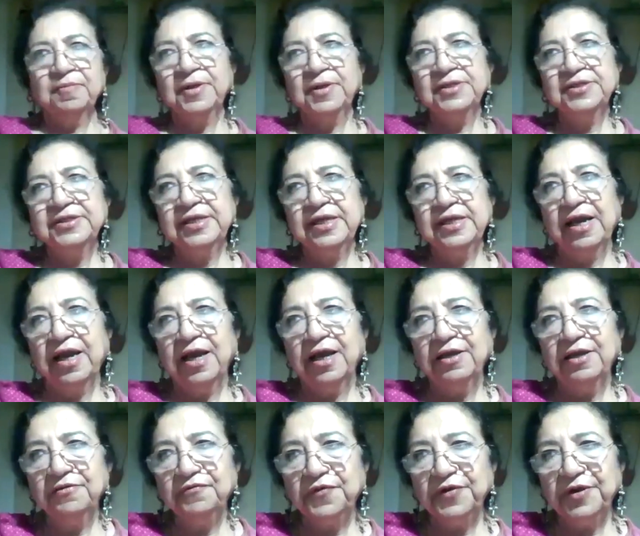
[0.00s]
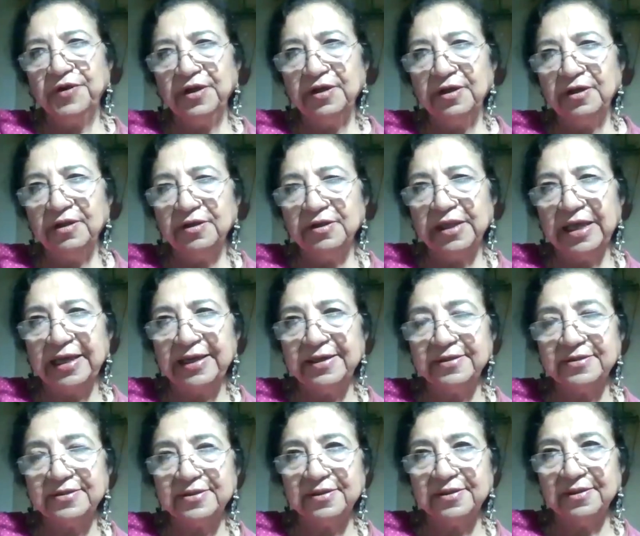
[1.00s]
Mansi, I feel
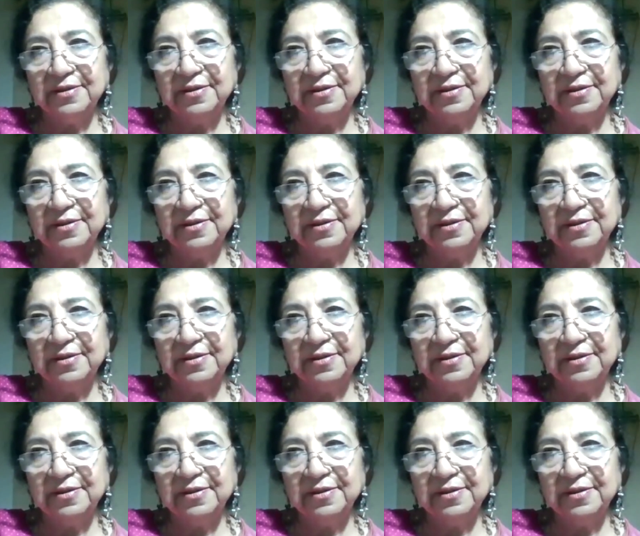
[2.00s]
that,